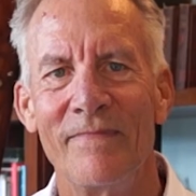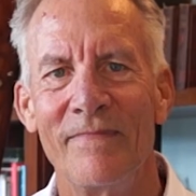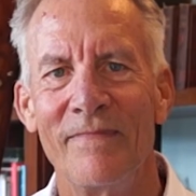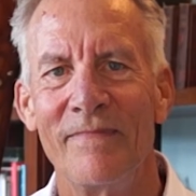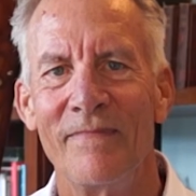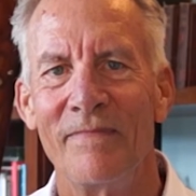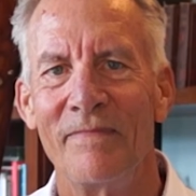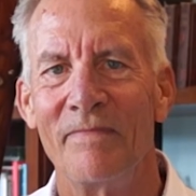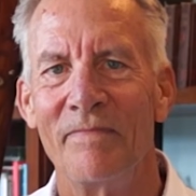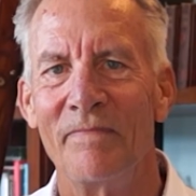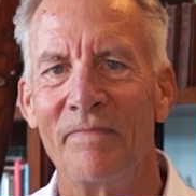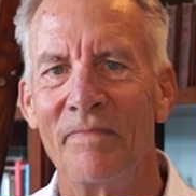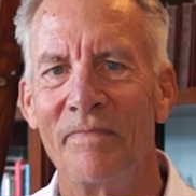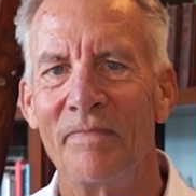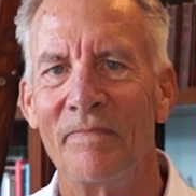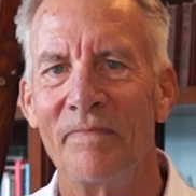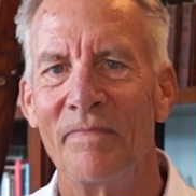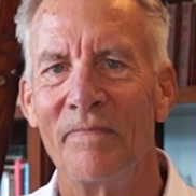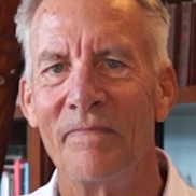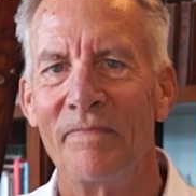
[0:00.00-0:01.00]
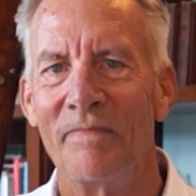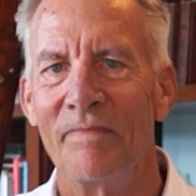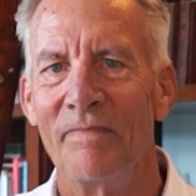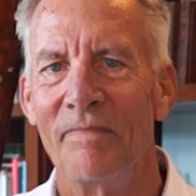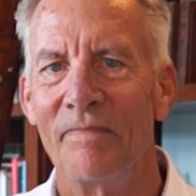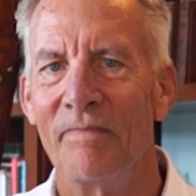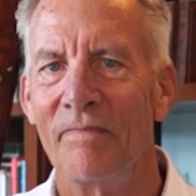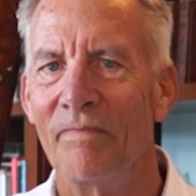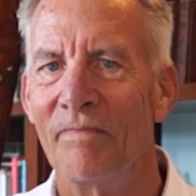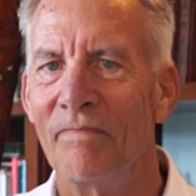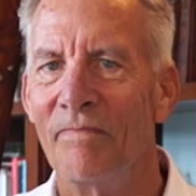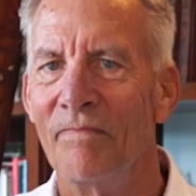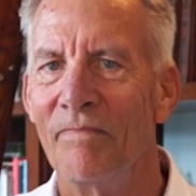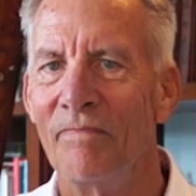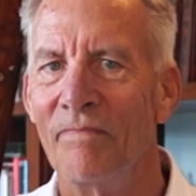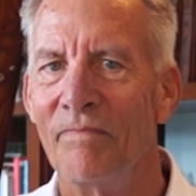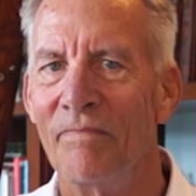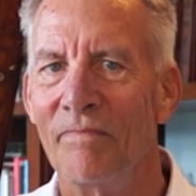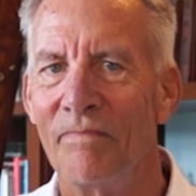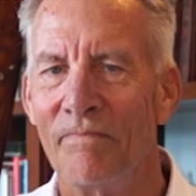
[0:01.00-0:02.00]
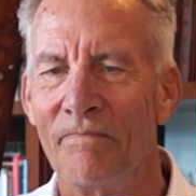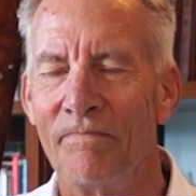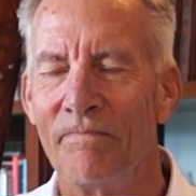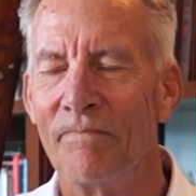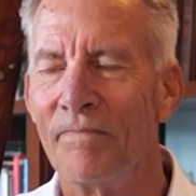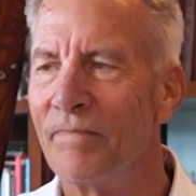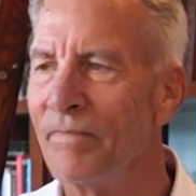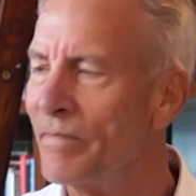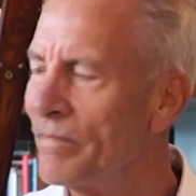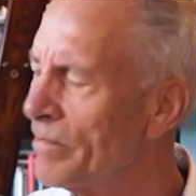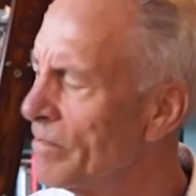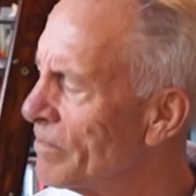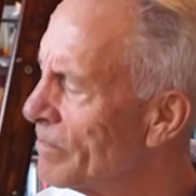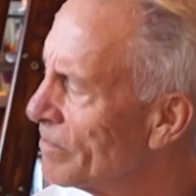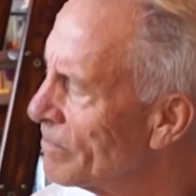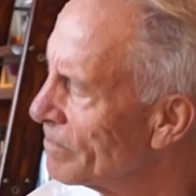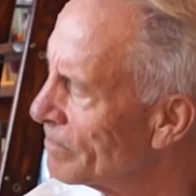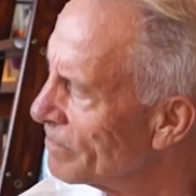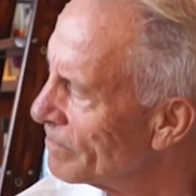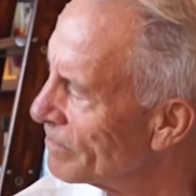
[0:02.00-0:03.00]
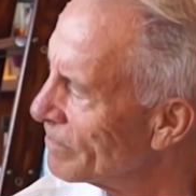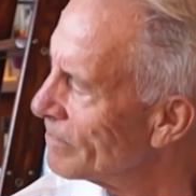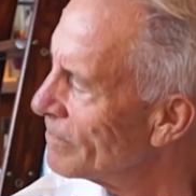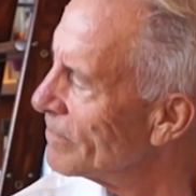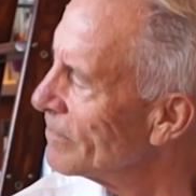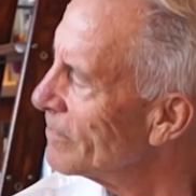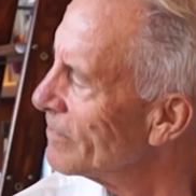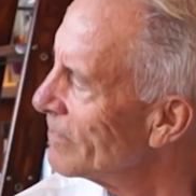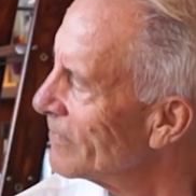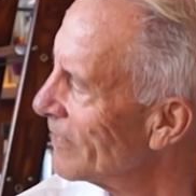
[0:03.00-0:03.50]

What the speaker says: No words are spoken by the person on screen.